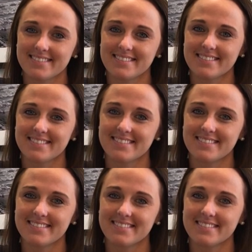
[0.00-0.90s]

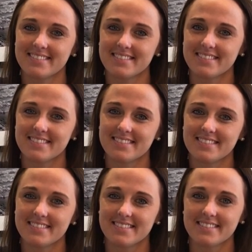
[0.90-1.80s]

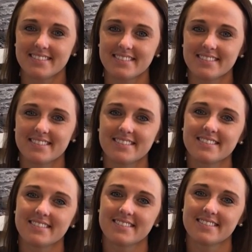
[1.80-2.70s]

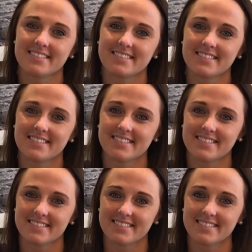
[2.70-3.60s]

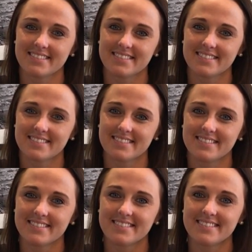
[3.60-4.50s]

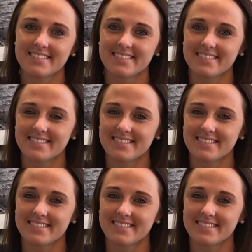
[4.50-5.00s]
(not speaking)